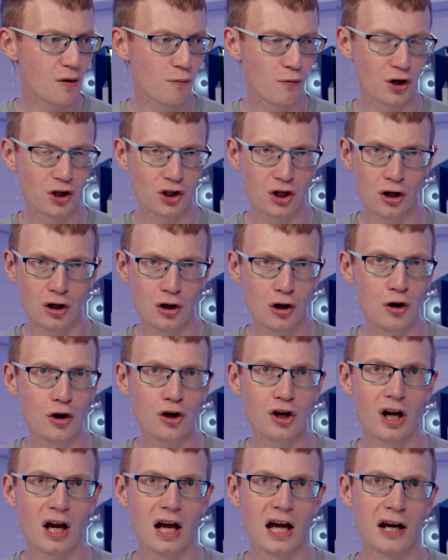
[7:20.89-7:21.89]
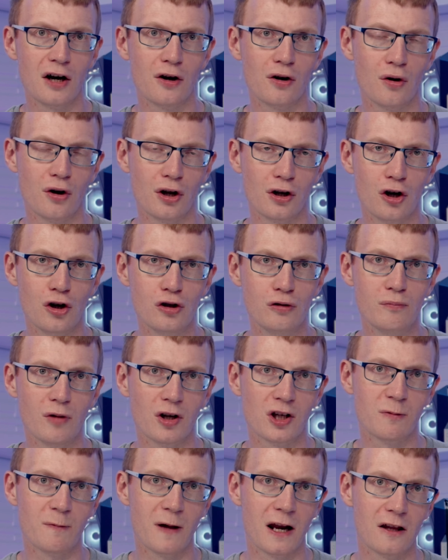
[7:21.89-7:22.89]
which look and are going to cool
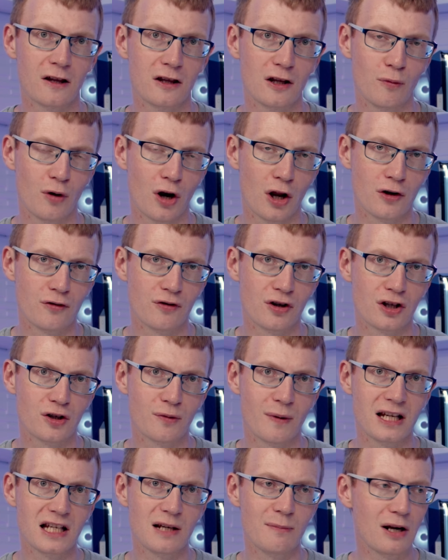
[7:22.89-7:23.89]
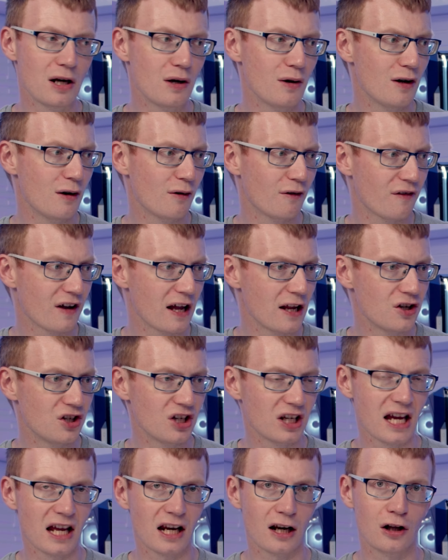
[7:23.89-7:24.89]
much better than the one hundred twenty millimeter fans
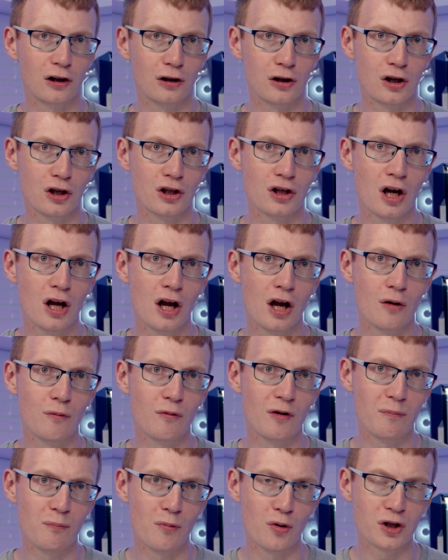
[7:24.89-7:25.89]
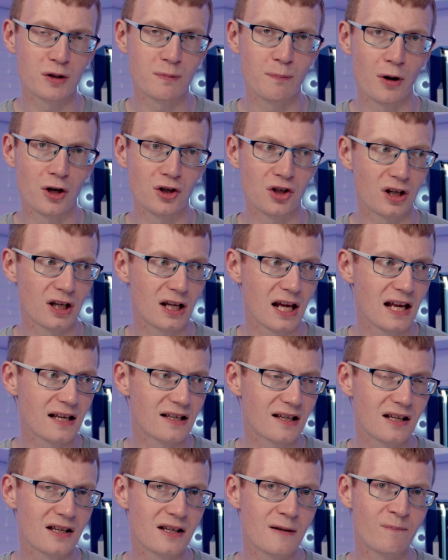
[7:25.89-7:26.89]
you get included with most budget
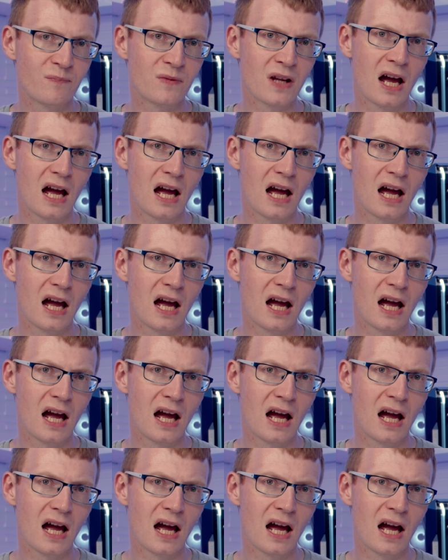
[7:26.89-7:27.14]
cases.